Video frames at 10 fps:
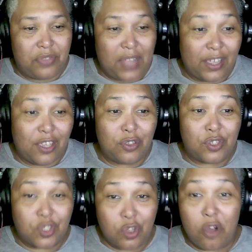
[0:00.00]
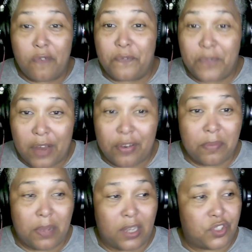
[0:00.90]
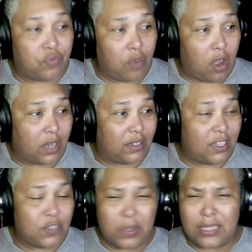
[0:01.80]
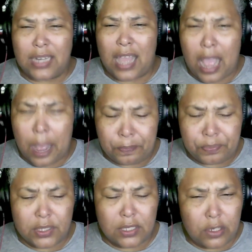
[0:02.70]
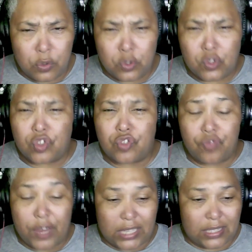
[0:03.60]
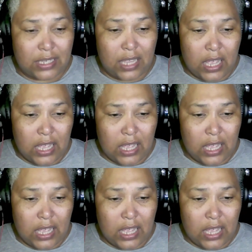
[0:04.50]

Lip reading: Thank you so very much, Ron. This was an absolute treat.